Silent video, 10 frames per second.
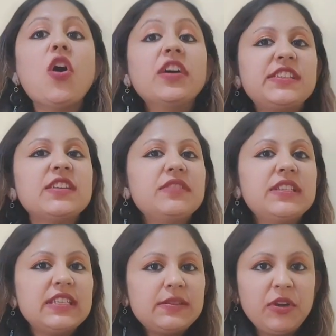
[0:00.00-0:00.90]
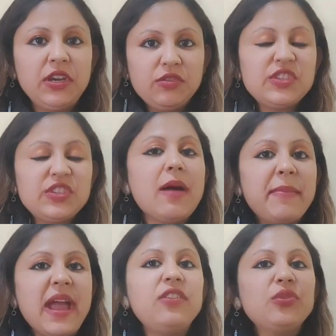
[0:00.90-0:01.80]
or services produced
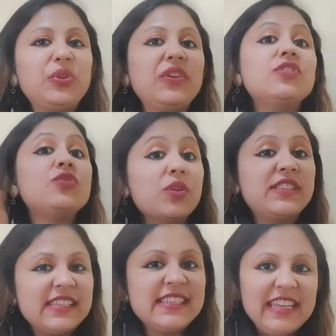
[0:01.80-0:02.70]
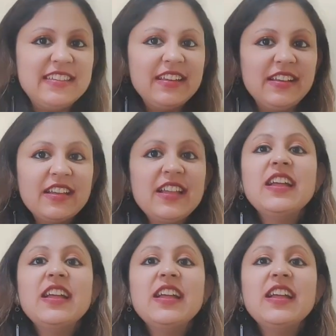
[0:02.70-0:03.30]
compared to the resources needed.